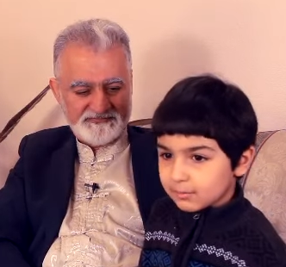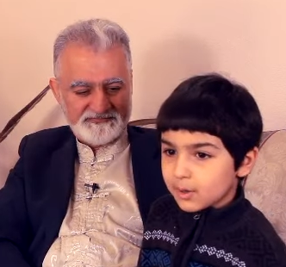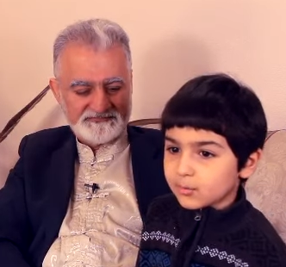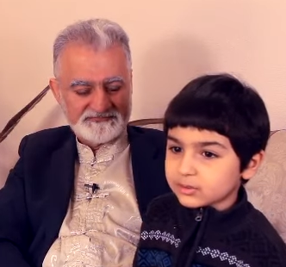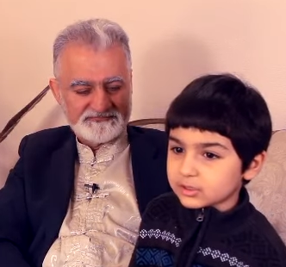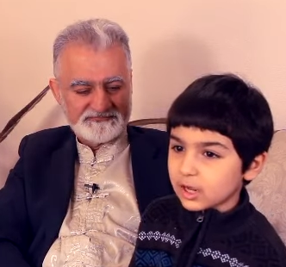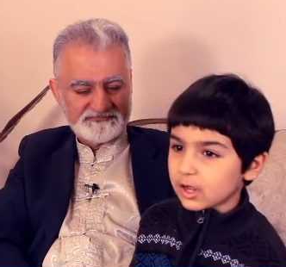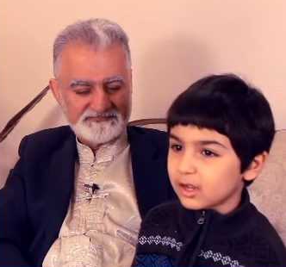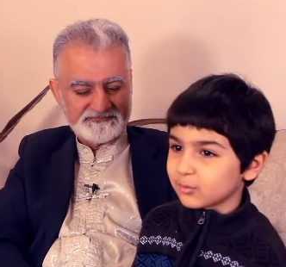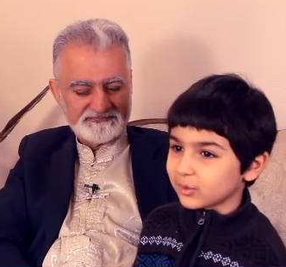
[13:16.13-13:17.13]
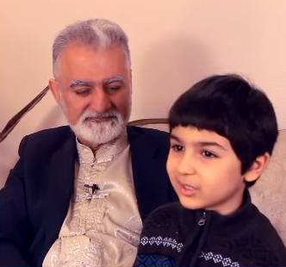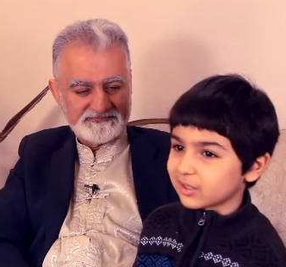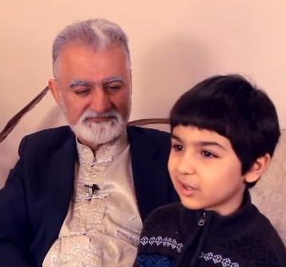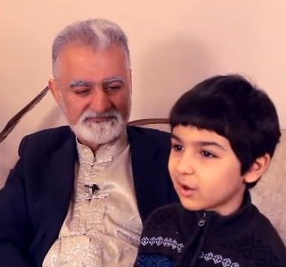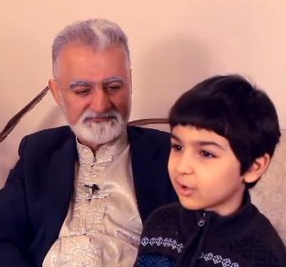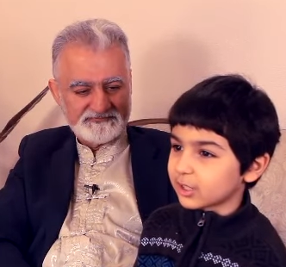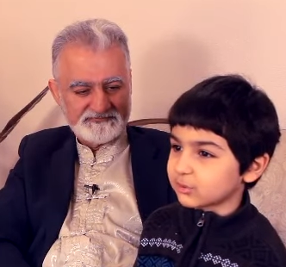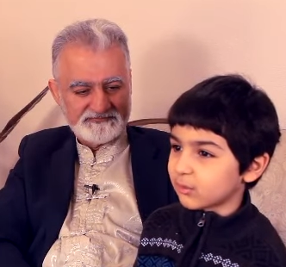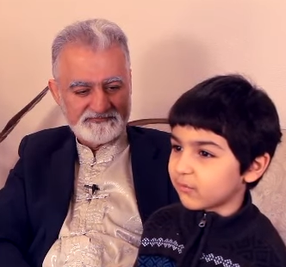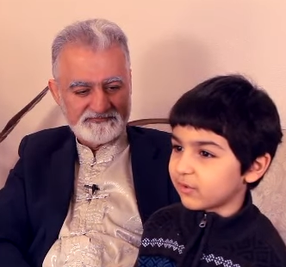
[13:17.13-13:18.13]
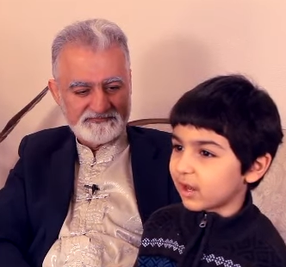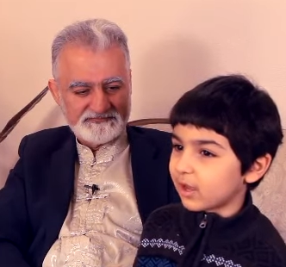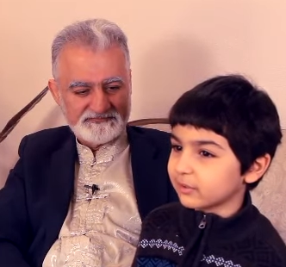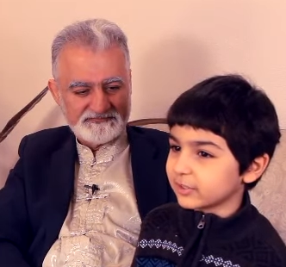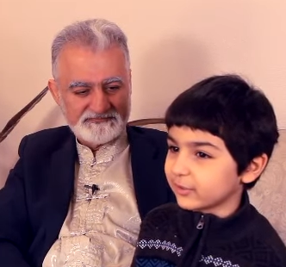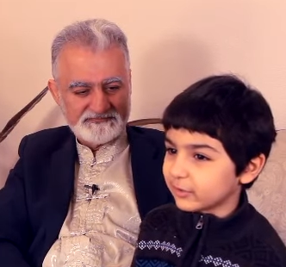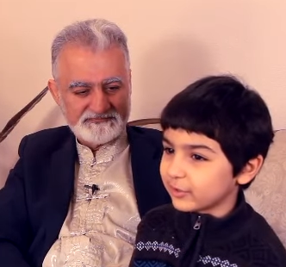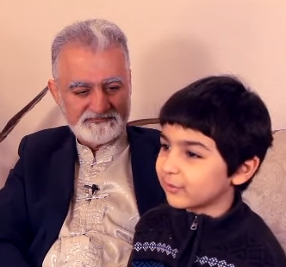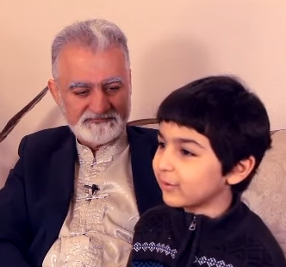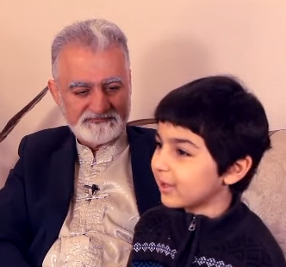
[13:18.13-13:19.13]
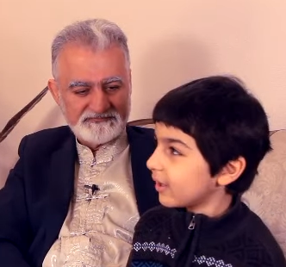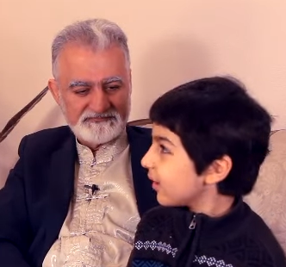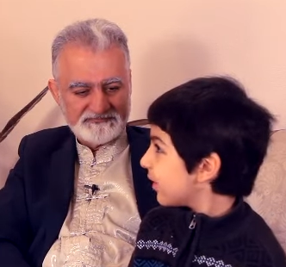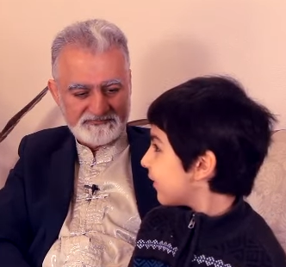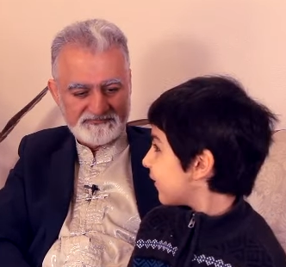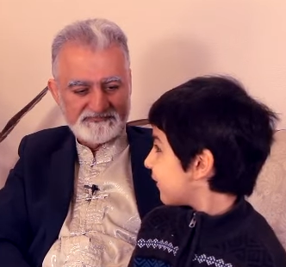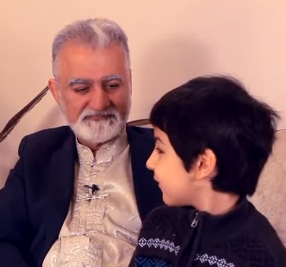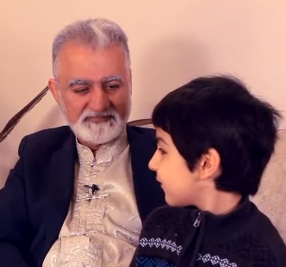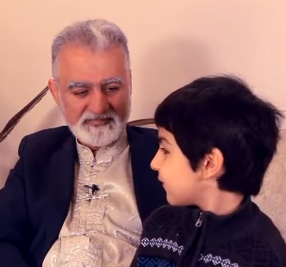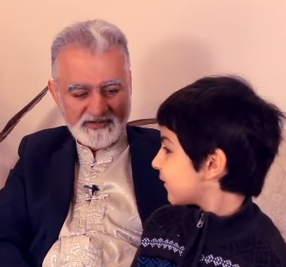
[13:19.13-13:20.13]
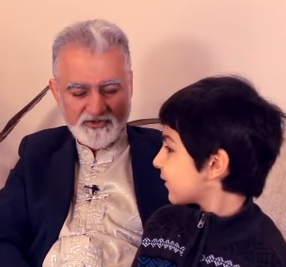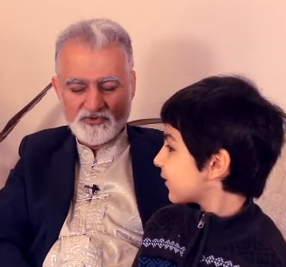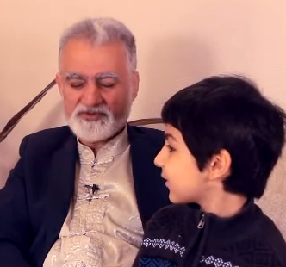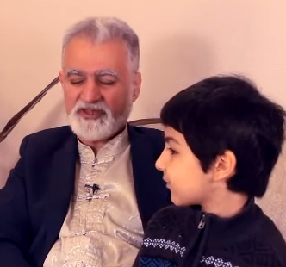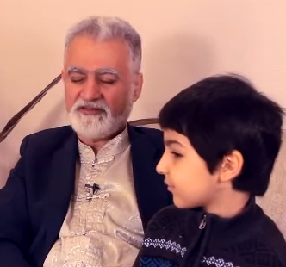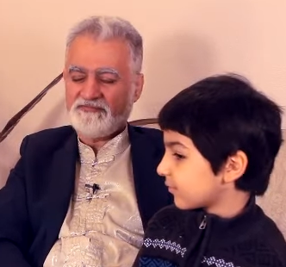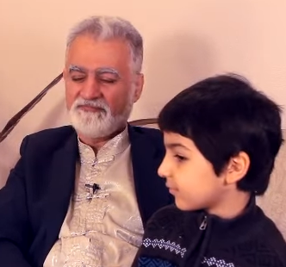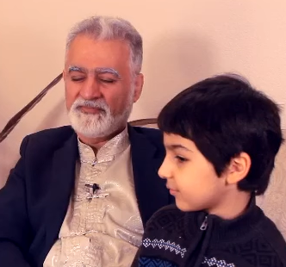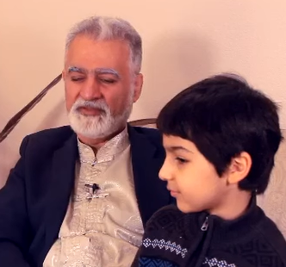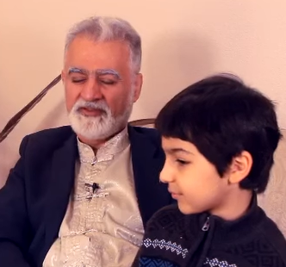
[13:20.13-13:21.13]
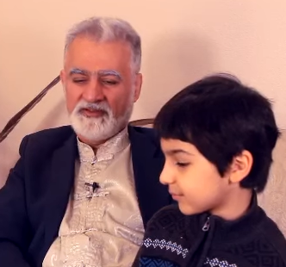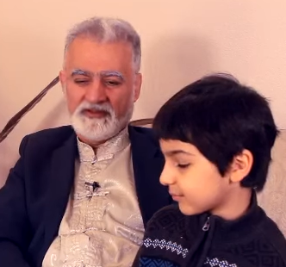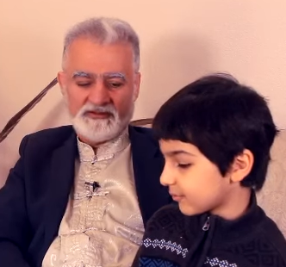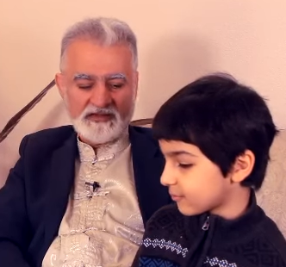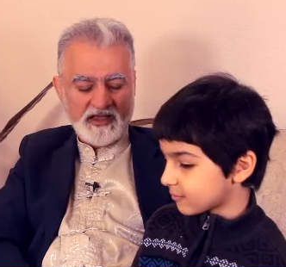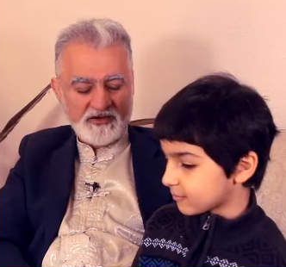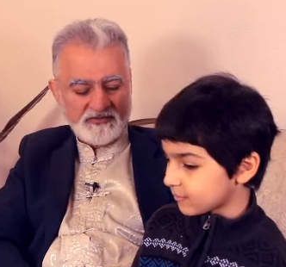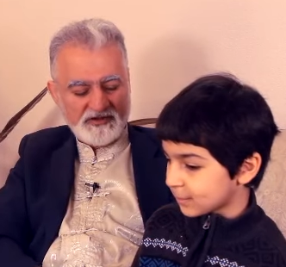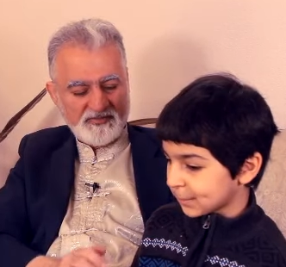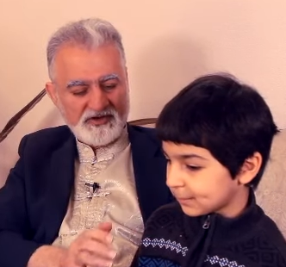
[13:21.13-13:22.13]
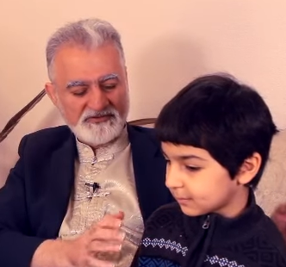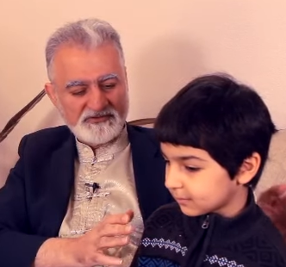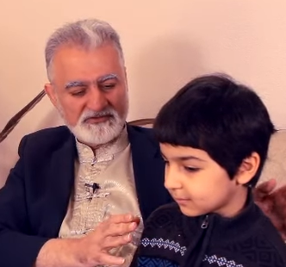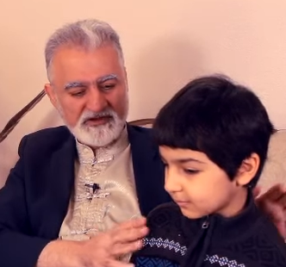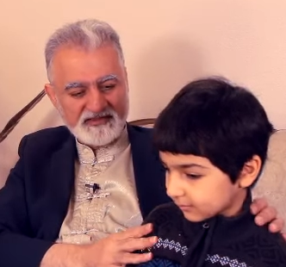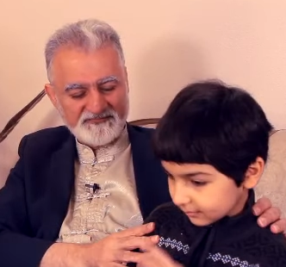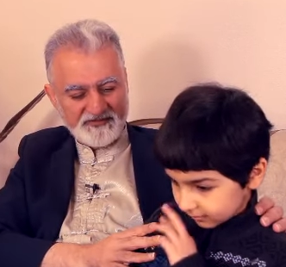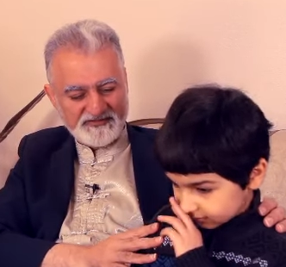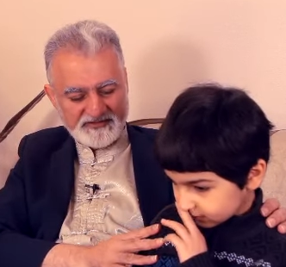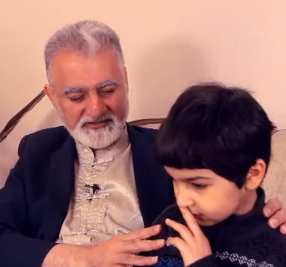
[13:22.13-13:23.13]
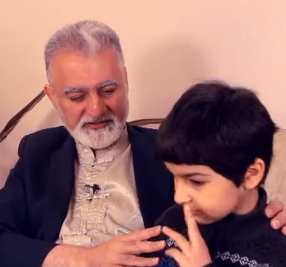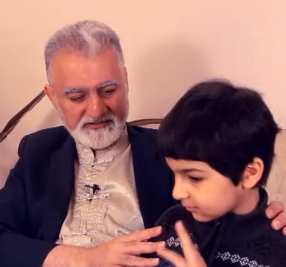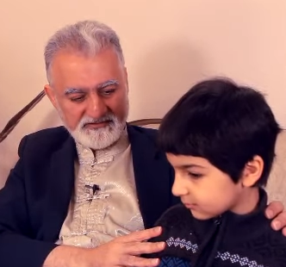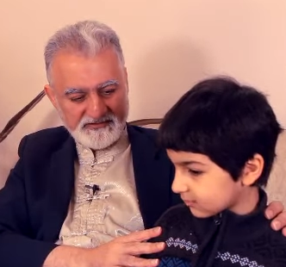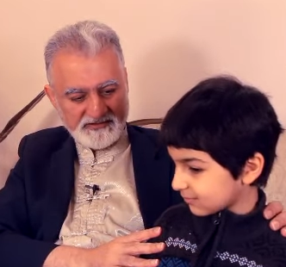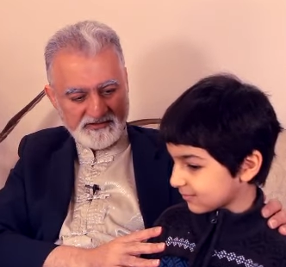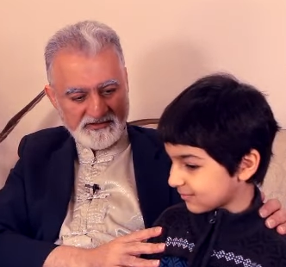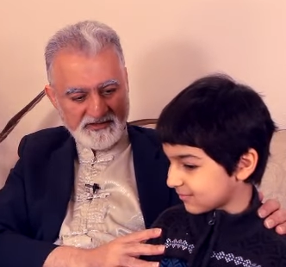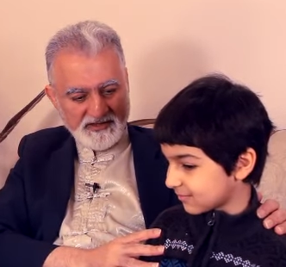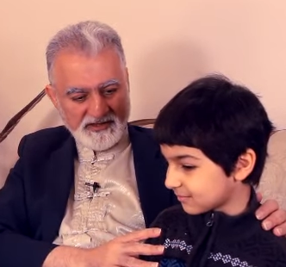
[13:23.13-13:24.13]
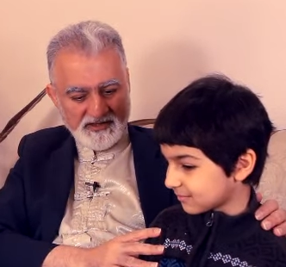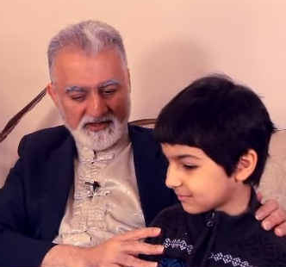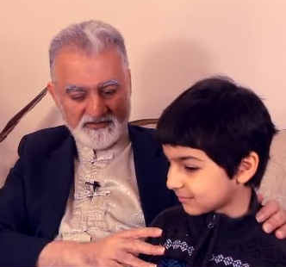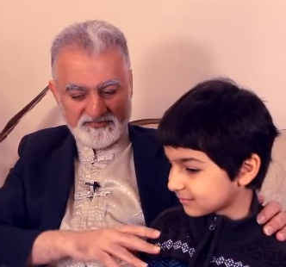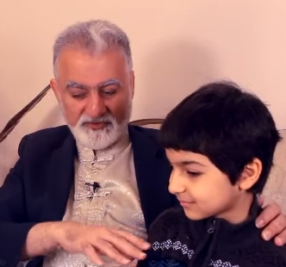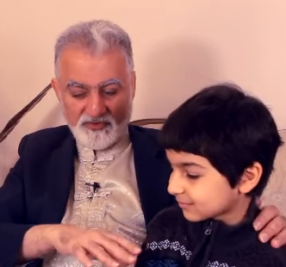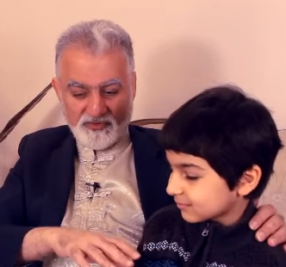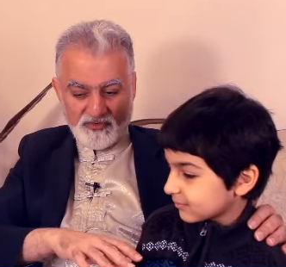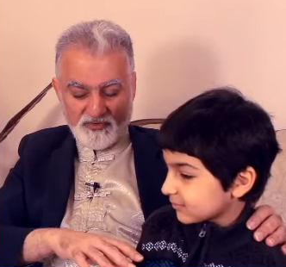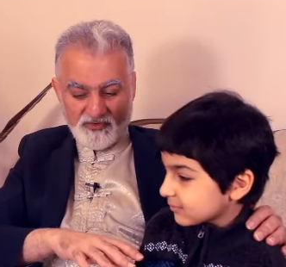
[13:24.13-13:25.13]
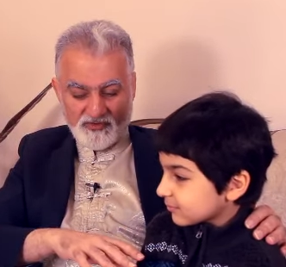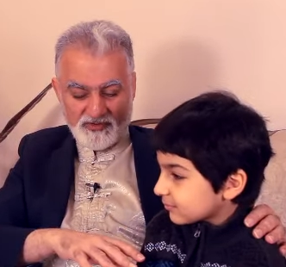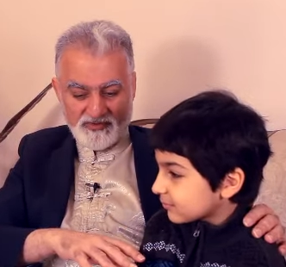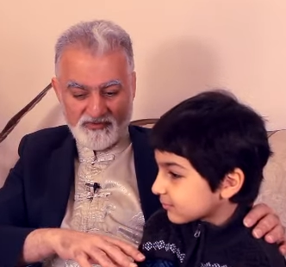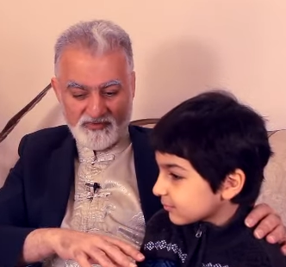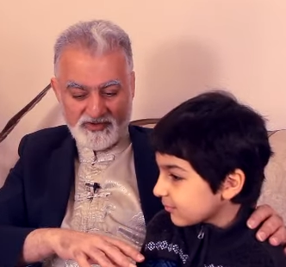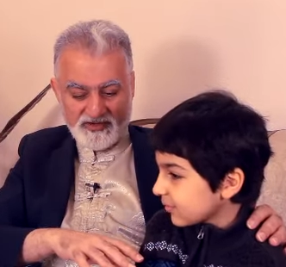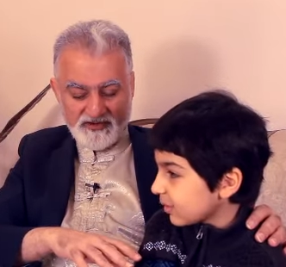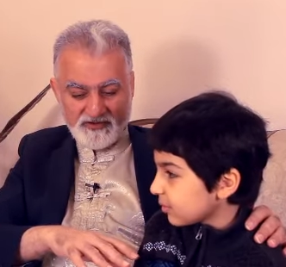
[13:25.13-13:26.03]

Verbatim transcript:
Speaker 1: I was not a second, I'll tell you.
Speaker 2: Okay. Now, about your grandfather again. So, when he